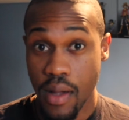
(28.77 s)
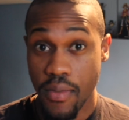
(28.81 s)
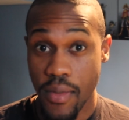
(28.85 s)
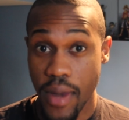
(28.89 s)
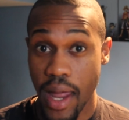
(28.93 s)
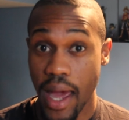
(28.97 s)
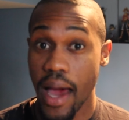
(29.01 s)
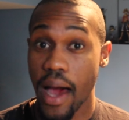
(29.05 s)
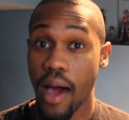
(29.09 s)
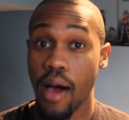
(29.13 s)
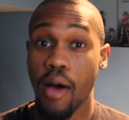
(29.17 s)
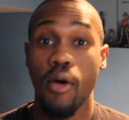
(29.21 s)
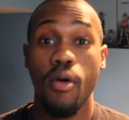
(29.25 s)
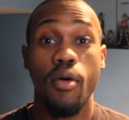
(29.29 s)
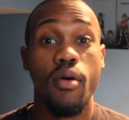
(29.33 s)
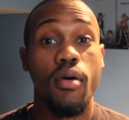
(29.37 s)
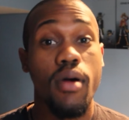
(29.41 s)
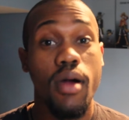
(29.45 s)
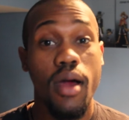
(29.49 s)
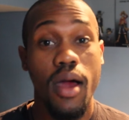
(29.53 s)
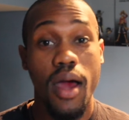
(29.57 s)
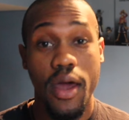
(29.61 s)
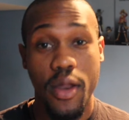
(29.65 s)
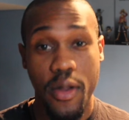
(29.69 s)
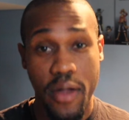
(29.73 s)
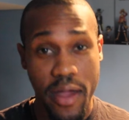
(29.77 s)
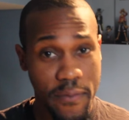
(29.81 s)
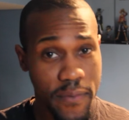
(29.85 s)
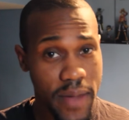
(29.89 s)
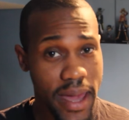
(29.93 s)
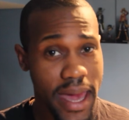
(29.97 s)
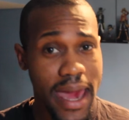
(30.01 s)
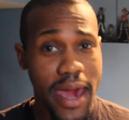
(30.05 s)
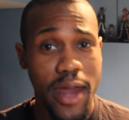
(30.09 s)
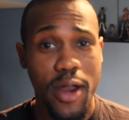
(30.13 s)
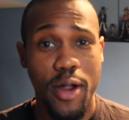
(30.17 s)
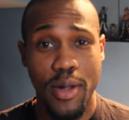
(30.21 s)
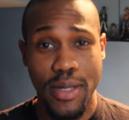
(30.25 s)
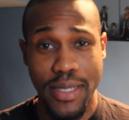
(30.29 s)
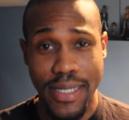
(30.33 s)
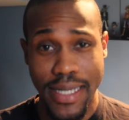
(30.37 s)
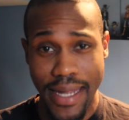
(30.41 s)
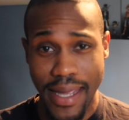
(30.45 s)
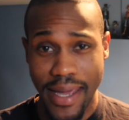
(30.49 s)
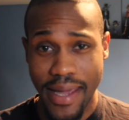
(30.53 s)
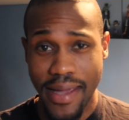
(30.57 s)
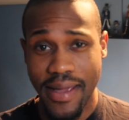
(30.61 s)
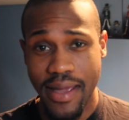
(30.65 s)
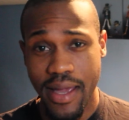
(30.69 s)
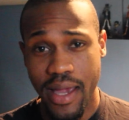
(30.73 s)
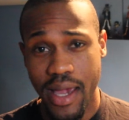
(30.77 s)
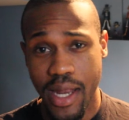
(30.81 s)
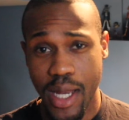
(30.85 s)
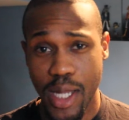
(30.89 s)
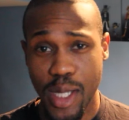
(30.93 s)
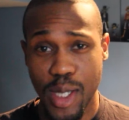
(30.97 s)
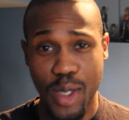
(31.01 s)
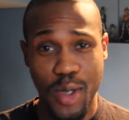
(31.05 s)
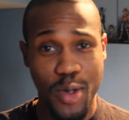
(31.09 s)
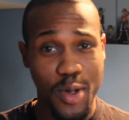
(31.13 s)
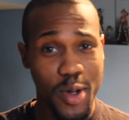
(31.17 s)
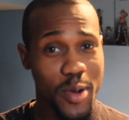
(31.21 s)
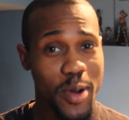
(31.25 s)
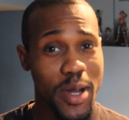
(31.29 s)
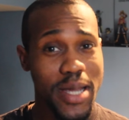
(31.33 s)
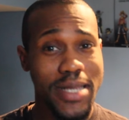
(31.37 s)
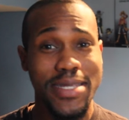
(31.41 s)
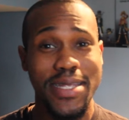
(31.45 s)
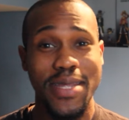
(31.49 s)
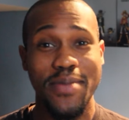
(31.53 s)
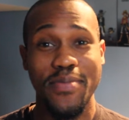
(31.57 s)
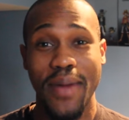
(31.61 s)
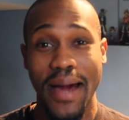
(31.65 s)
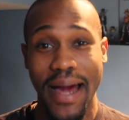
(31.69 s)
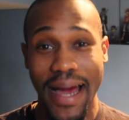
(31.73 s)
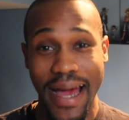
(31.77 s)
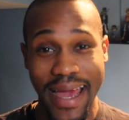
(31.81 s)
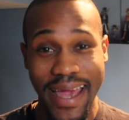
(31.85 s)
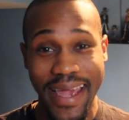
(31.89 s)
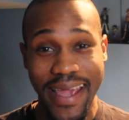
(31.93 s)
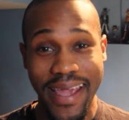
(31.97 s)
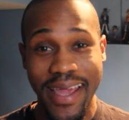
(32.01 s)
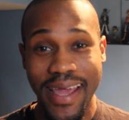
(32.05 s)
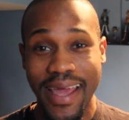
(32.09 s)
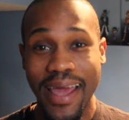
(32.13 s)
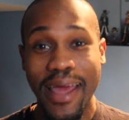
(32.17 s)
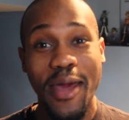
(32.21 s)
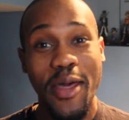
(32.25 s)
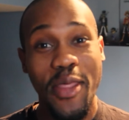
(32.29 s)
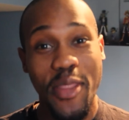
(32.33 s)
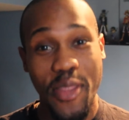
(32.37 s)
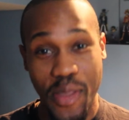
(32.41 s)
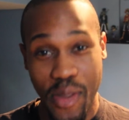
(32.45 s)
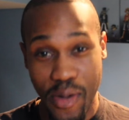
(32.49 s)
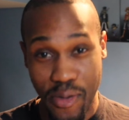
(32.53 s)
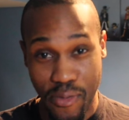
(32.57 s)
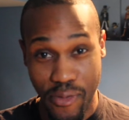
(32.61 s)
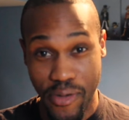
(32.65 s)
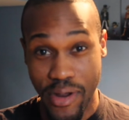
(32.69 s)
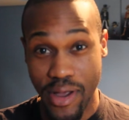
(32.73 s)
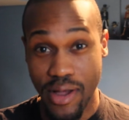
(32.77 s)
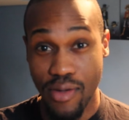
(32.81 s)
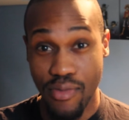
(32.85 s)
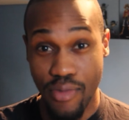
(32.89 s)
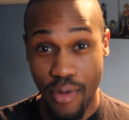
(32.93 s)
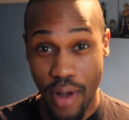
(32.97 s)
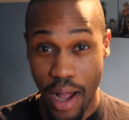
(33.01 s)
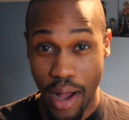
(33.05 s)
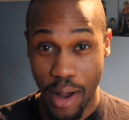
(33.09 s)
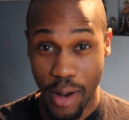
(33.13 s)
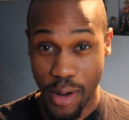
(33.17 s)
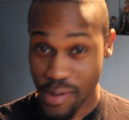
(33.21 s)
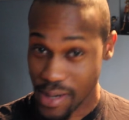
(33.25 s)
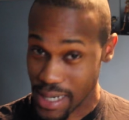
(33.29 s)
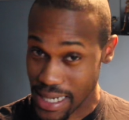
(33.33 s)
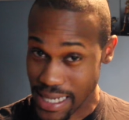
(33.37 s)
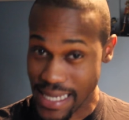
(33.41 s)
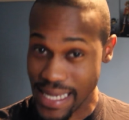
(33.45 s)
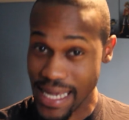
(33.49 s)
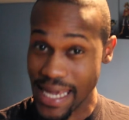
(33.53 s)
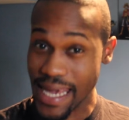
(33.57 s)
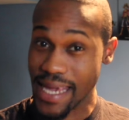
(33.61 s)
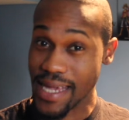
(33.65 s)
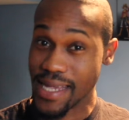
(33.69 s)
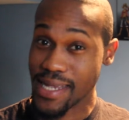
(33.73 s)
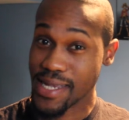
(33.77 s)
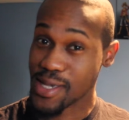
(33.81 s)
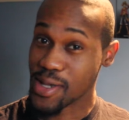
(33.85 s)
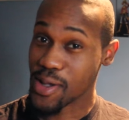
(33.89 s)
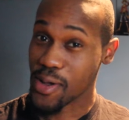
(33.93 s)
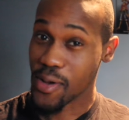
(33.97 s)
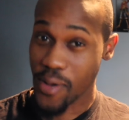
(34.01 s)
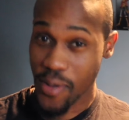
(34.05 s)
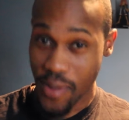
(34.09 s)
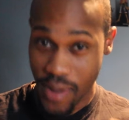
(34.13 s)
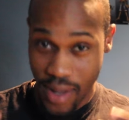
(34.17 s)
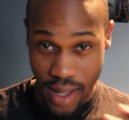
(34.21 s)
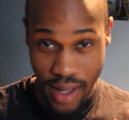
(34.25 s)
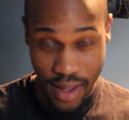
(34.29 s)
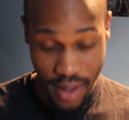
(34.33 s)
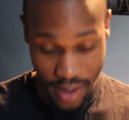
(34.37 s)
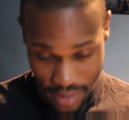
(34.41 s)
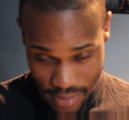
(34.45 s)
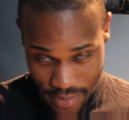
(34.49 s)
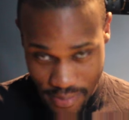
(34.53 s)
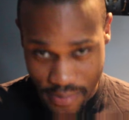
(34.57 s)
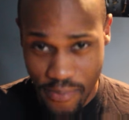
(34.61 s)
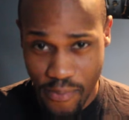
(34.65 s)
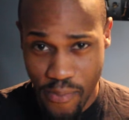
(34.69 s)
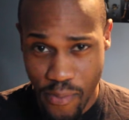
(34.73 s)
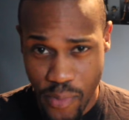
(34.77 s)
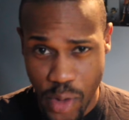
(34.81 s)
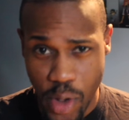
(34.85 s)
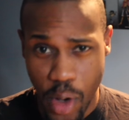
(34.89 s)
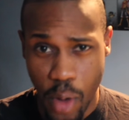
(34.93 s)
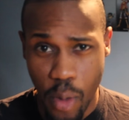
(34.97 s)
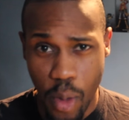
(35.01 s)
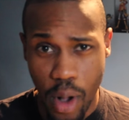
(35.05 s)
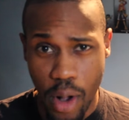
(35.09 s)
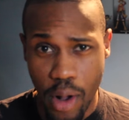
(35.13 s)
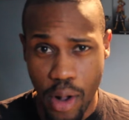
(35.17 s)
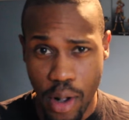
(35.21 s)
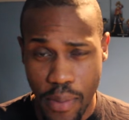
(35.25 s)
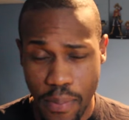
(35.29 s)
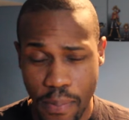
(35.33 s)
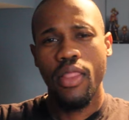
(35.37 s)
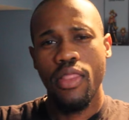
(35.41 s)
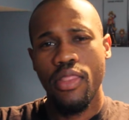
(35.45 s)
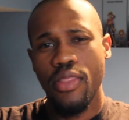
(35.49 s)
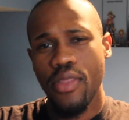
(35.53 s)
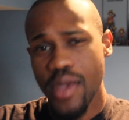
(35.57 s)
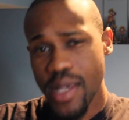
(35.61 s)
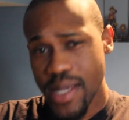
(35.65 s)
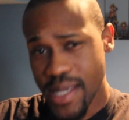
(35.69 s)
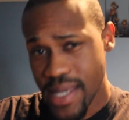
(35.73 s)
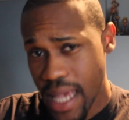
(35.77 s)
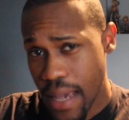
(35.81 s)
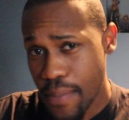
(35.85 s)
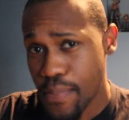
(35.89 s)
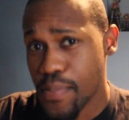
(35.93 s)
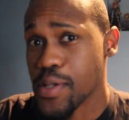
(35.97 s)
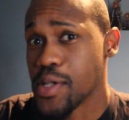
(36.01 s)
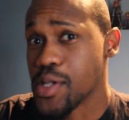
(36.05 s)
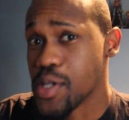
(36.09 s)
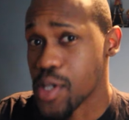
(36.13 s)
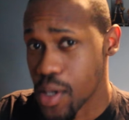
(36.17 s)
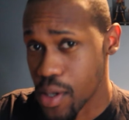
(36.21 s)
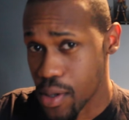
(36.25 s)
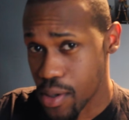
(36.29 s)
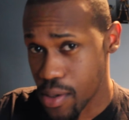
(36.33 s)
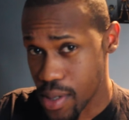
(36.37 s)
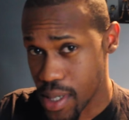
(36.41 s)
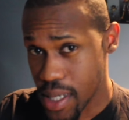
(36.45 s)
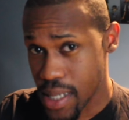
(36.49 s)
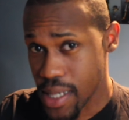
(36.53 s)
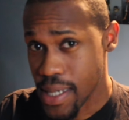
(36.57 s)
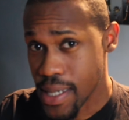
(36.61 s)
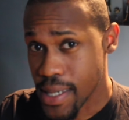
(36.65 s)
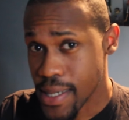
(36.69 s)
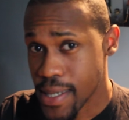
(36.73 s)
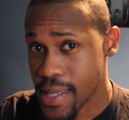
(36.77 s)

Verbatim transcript: Now, I don't have my hat on today. This is requested by the real Brago D A, so you're welcome. This episode,